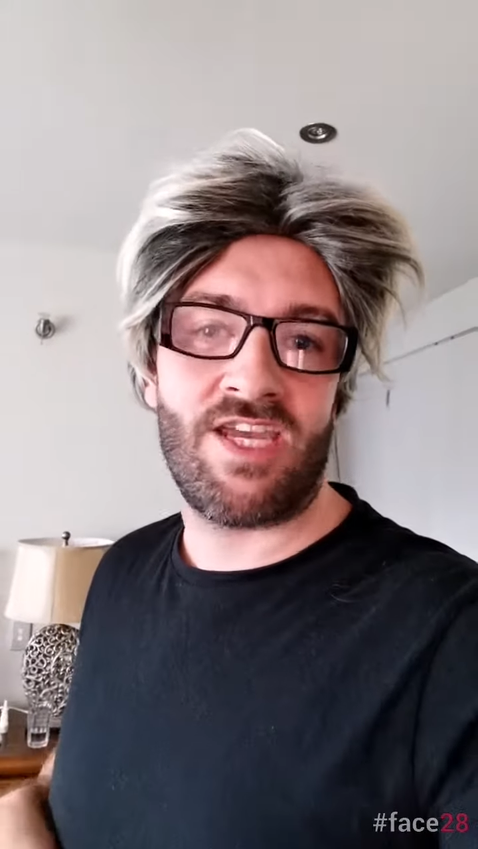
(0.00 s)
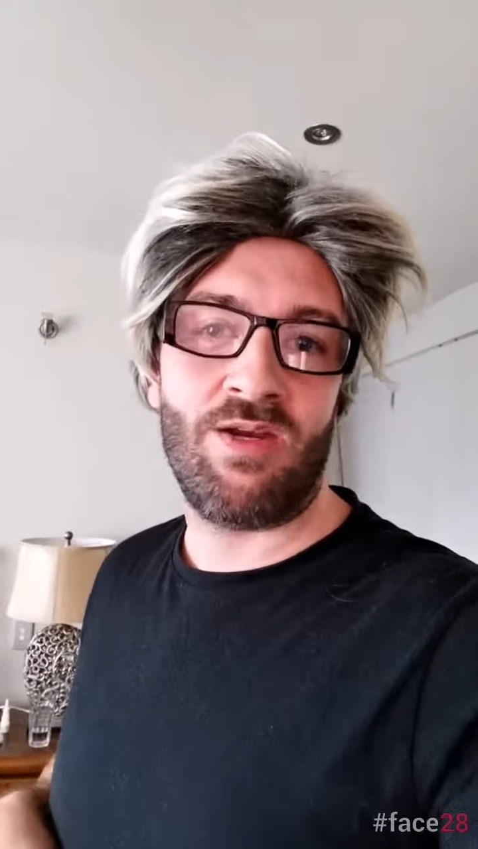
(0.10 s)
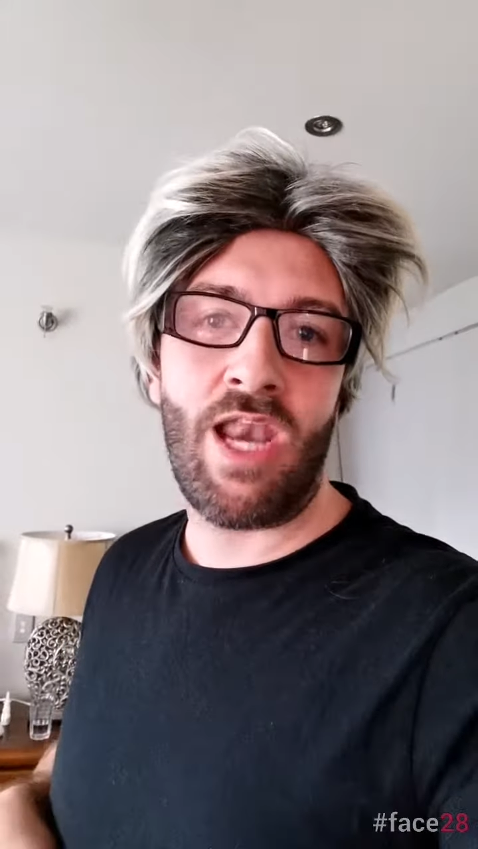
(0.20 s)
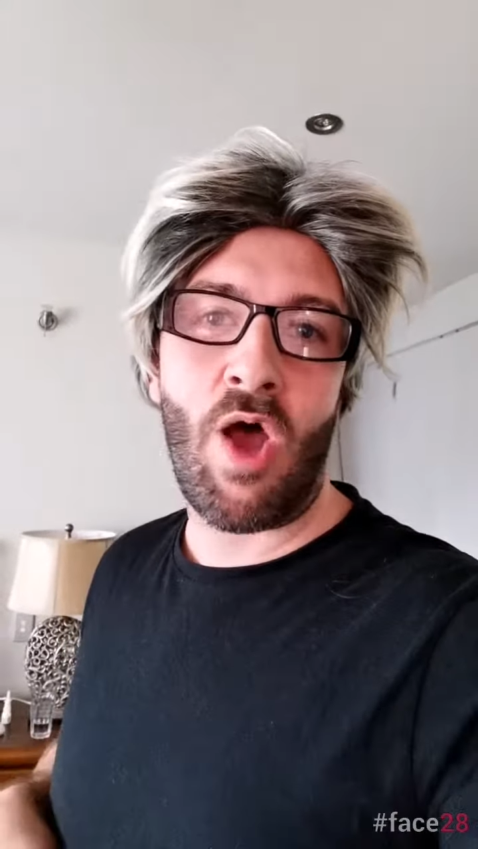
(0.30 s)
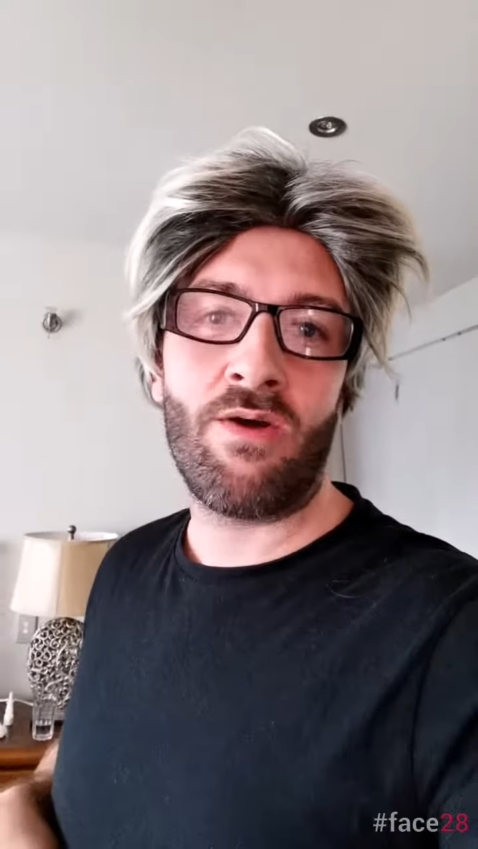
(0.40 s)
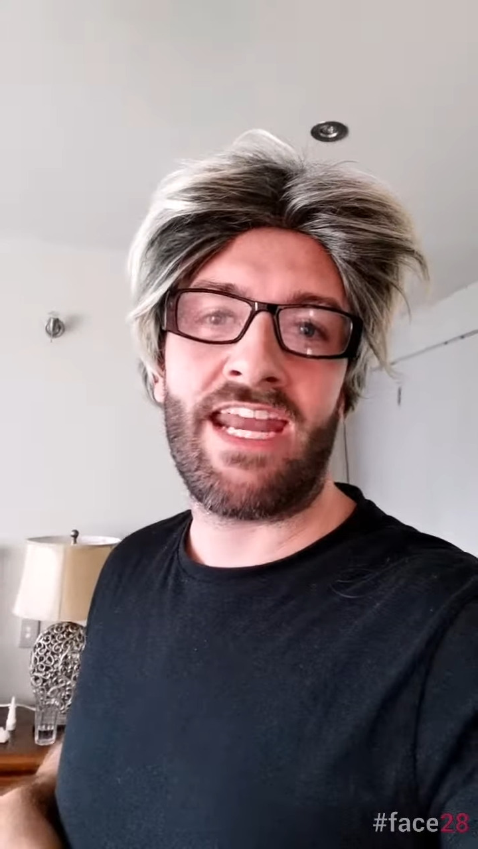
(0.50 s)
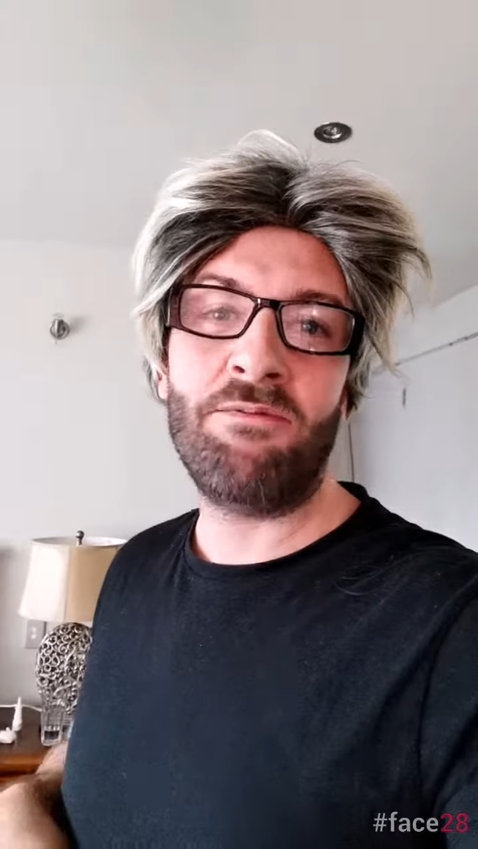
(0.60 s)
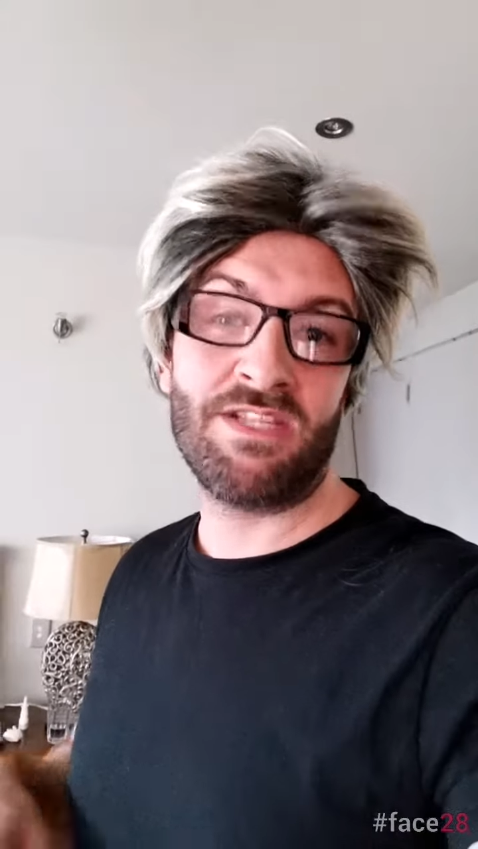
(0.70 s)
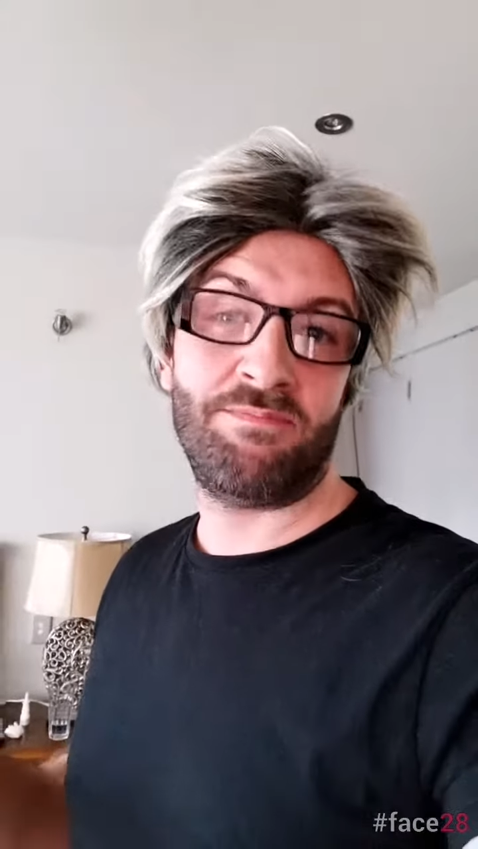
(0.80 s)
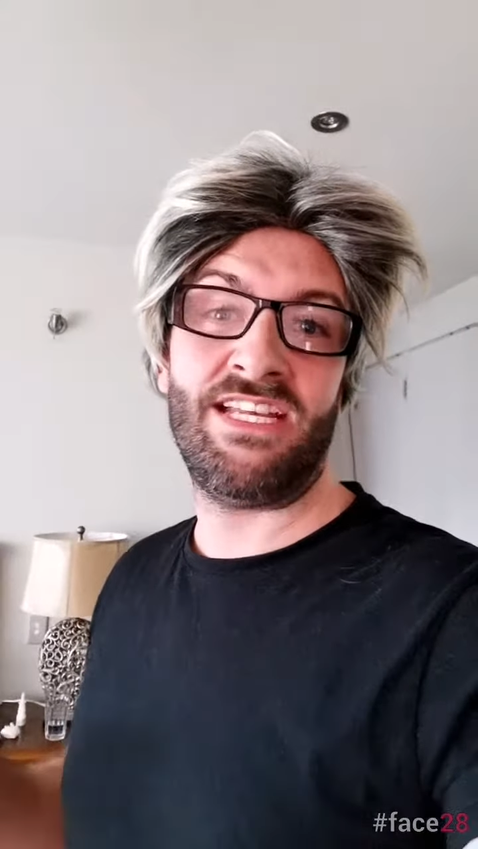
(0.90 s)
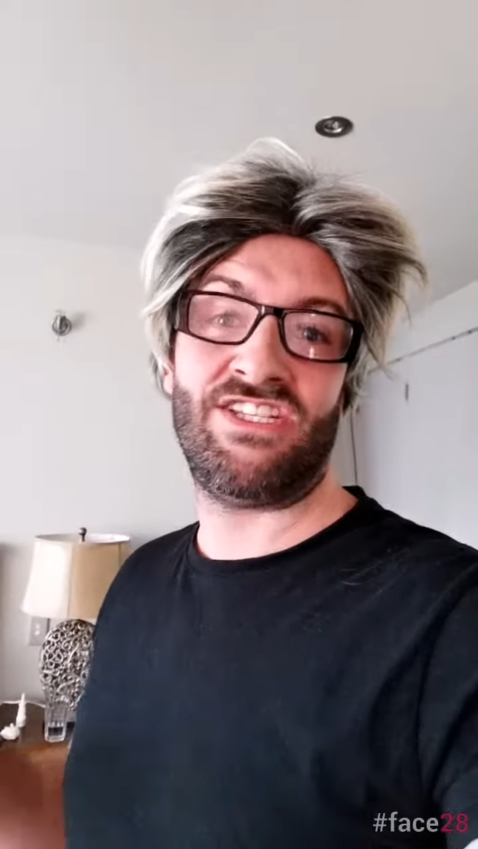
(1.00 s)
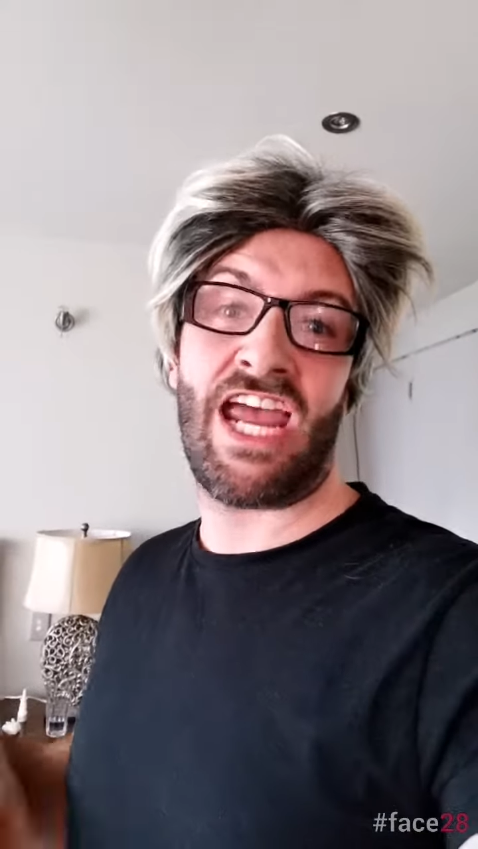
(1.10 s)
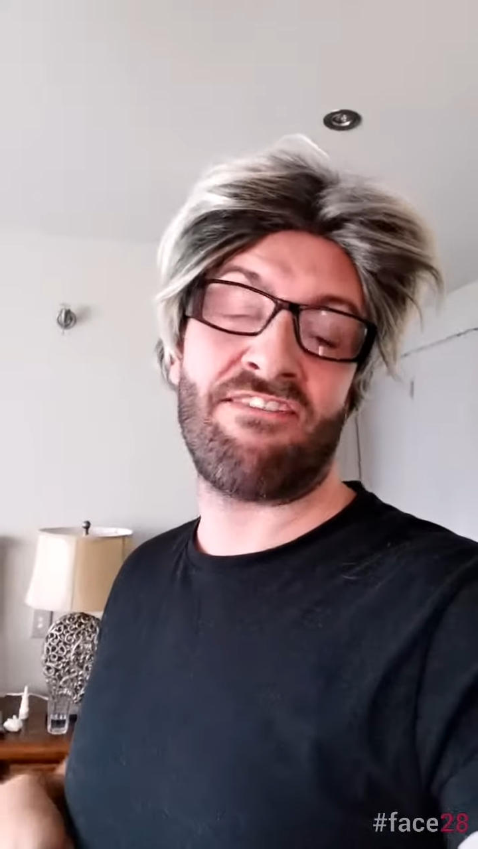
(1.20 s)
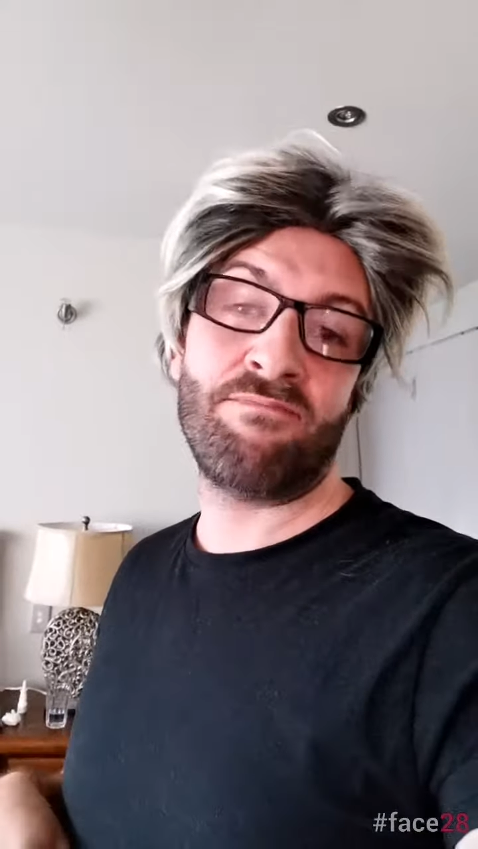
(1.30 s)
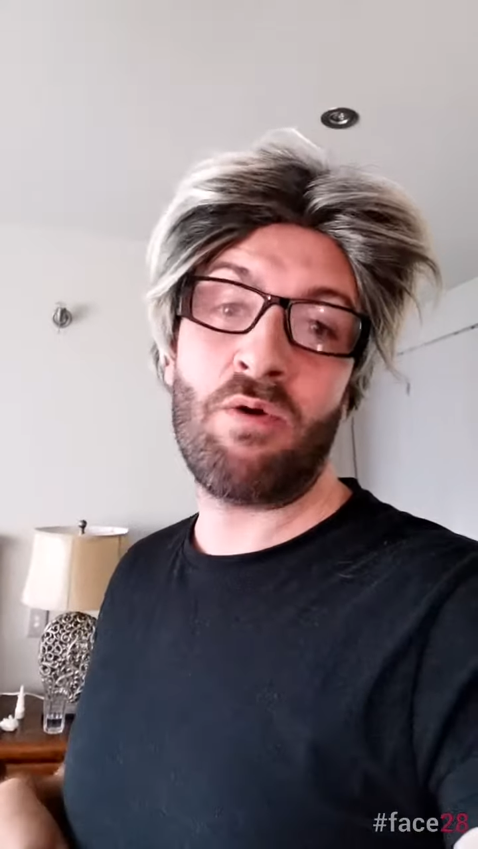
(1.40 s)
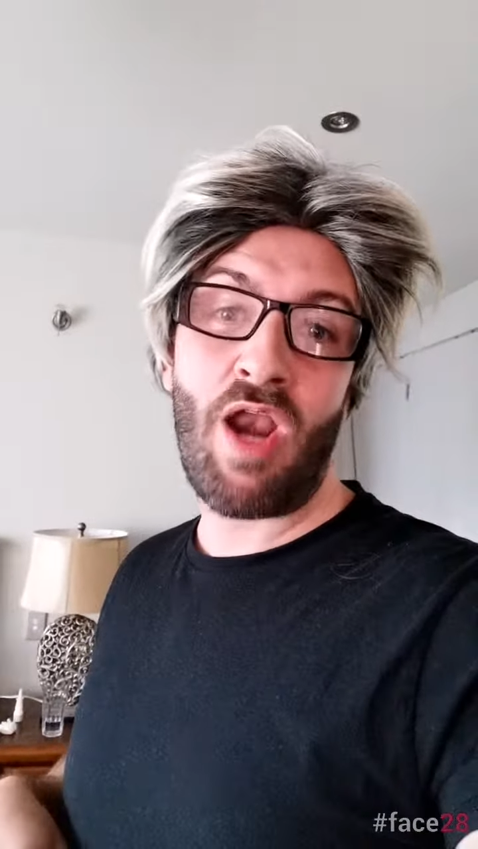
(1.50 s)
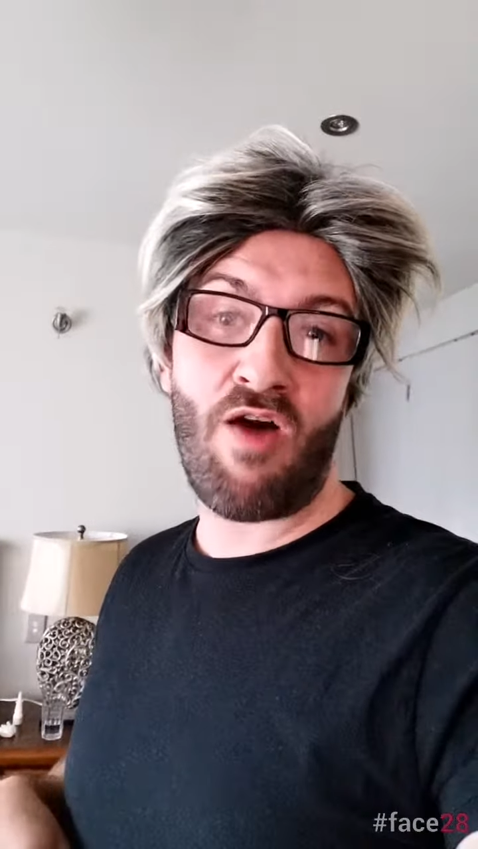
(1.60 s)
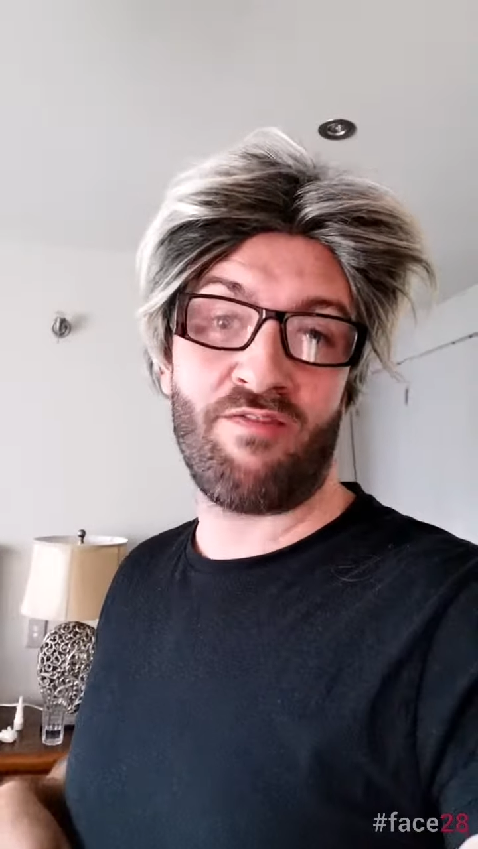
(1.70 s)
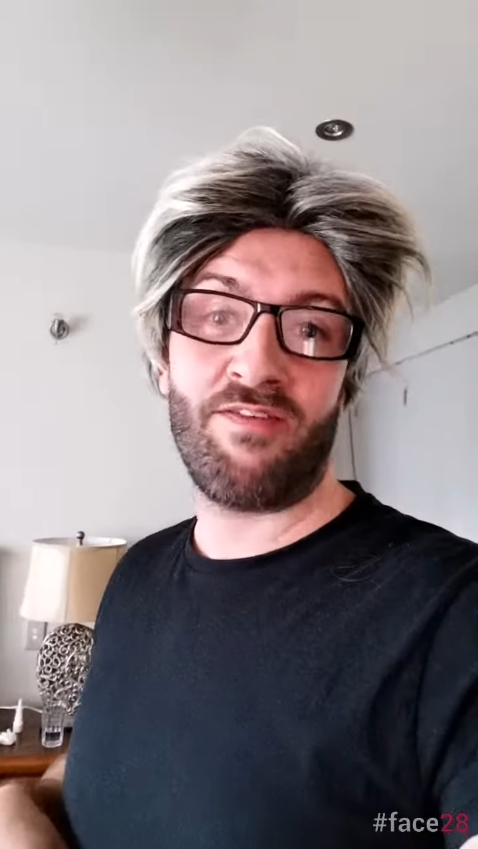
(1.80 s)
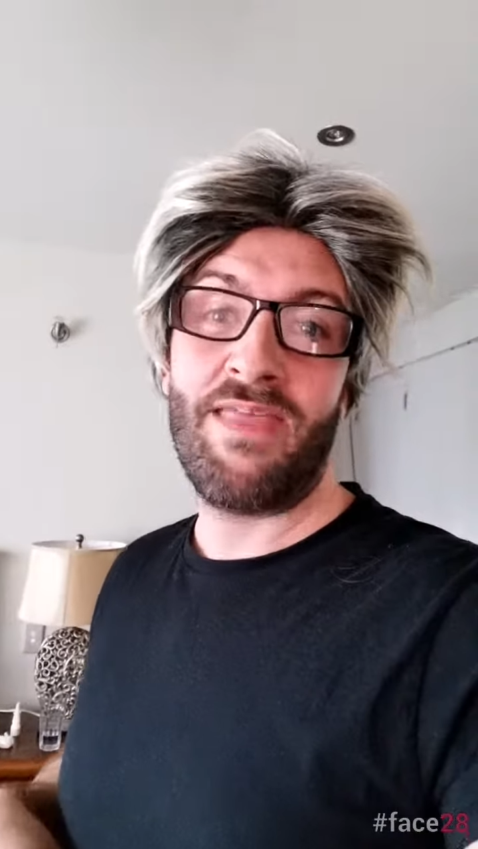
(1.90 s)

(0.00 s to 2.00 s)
too long and he wants me to shave them all off.